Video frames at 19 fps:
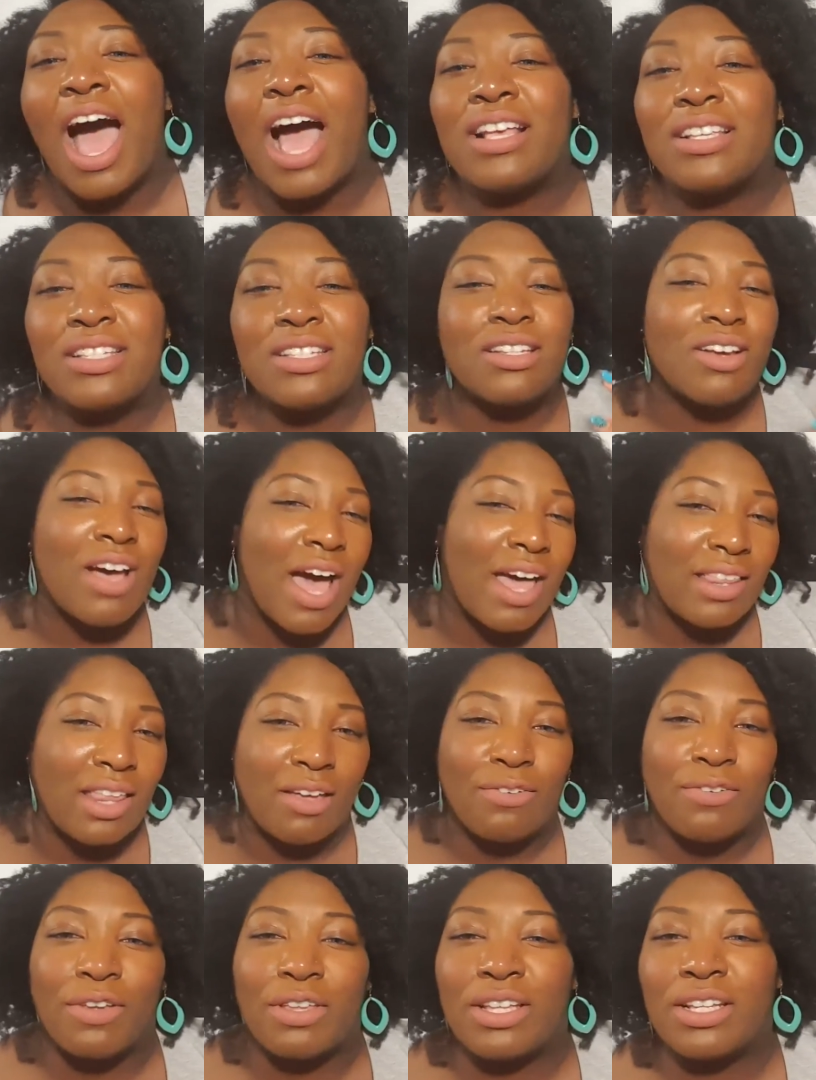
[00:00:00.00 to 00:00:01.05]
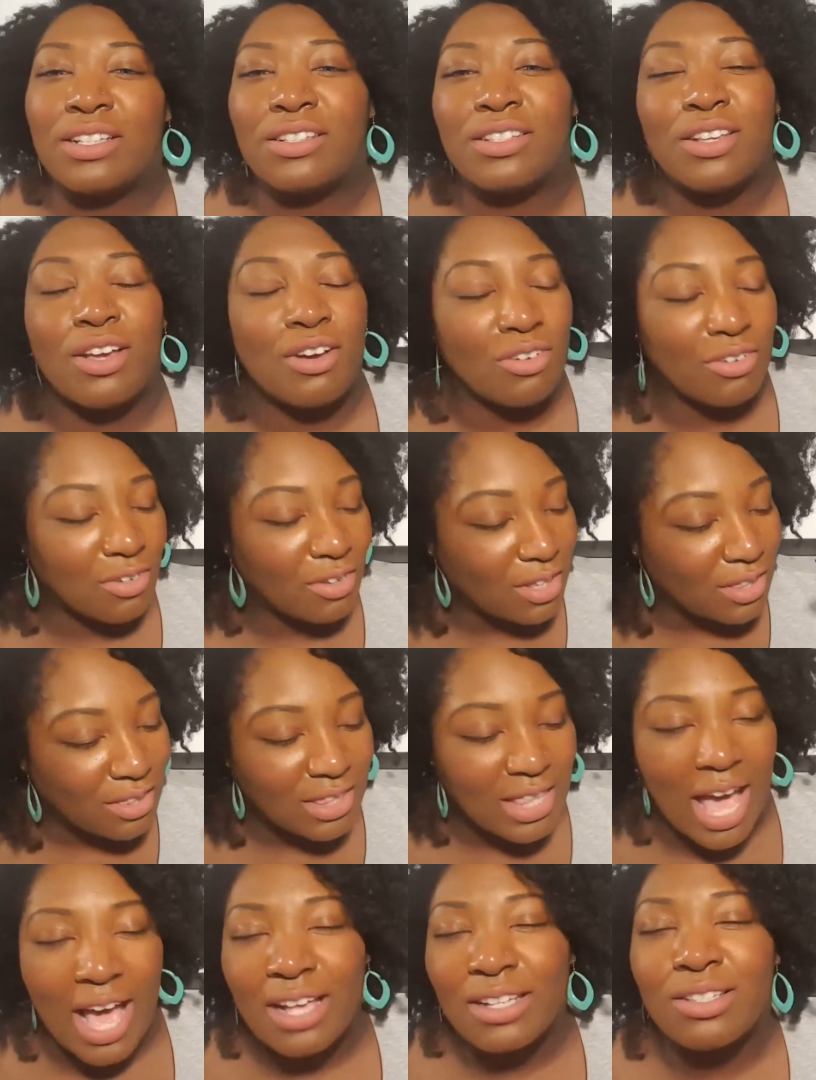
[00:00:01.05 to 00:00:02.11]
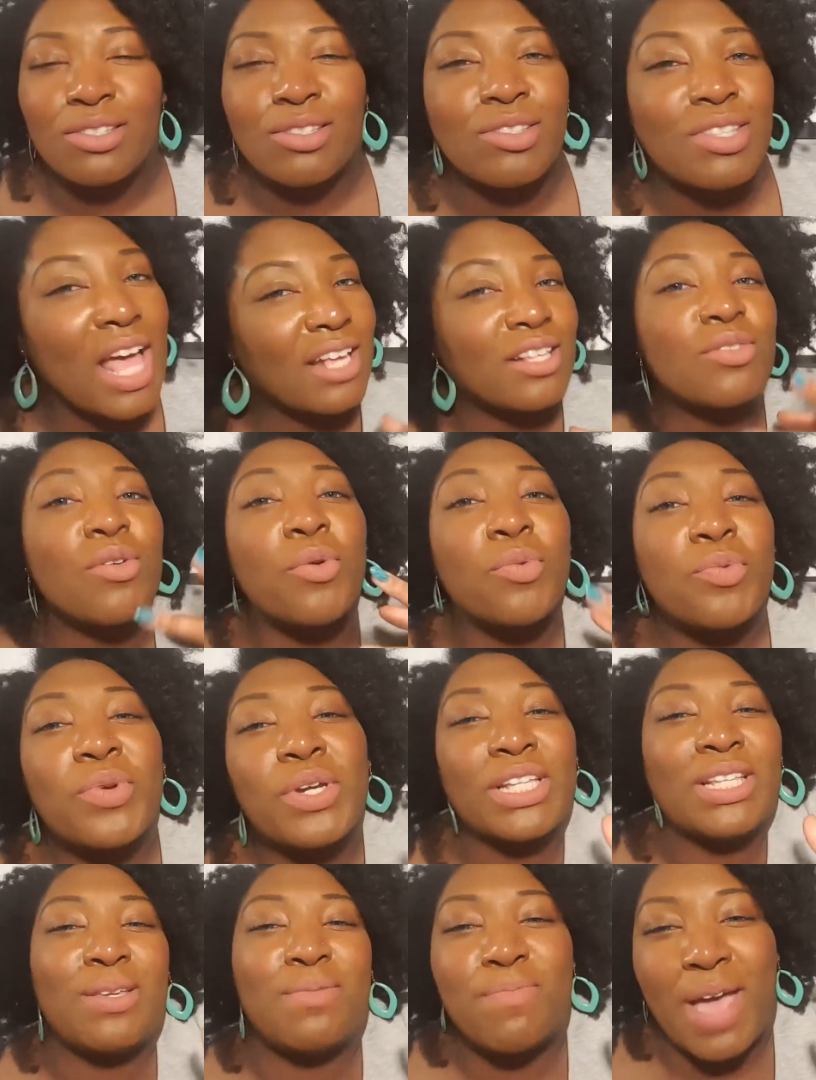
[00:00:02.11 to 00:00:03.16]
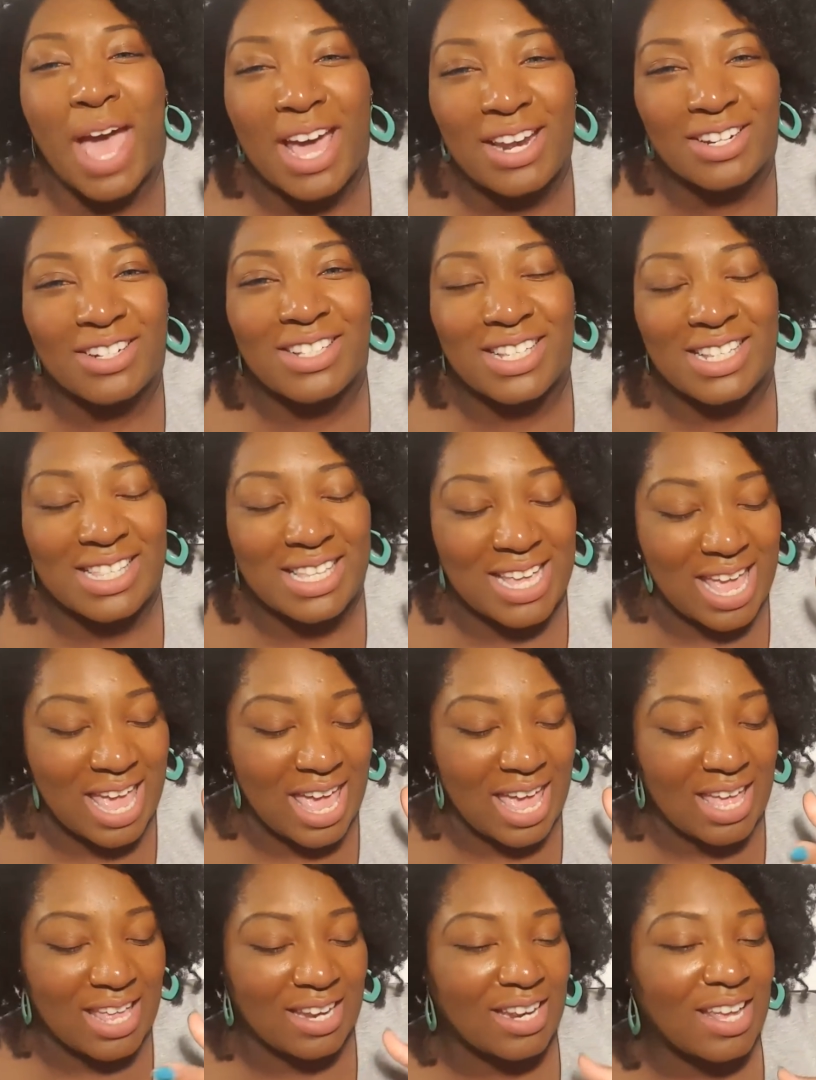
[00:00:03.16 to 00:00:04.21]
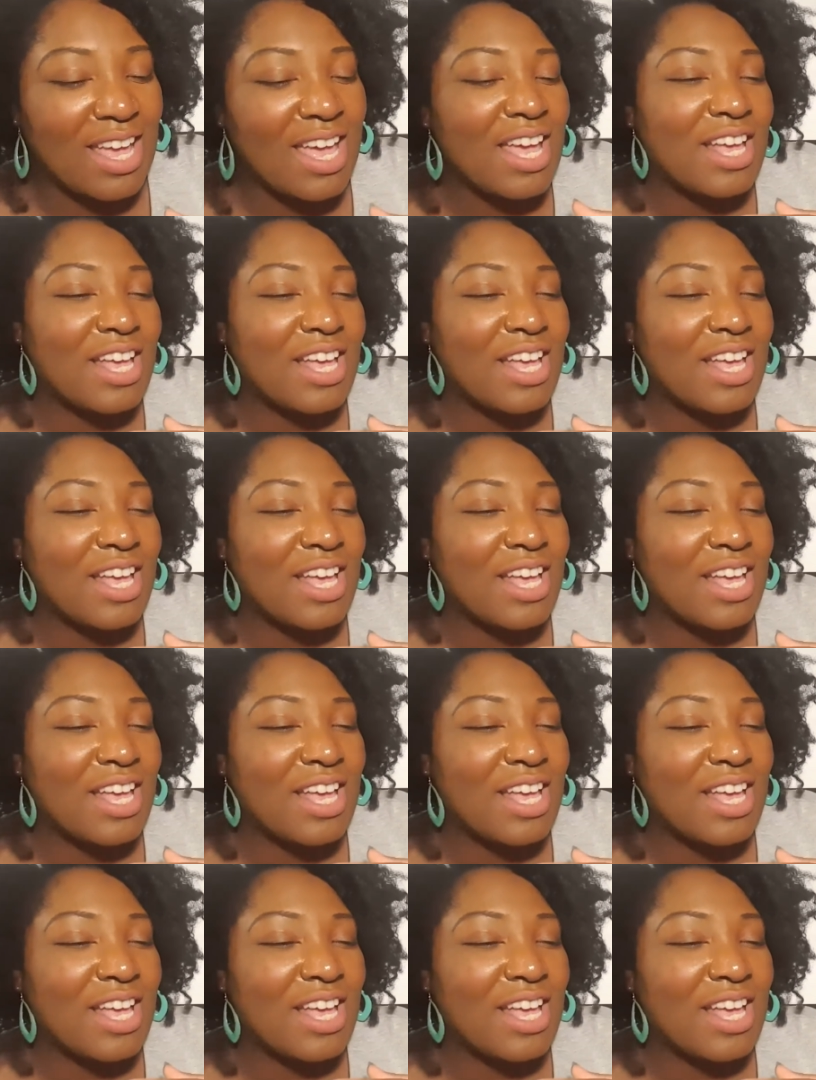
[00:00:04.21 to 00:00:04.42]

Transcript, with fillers: I still have that feeling, so that's that's what really matters in the end.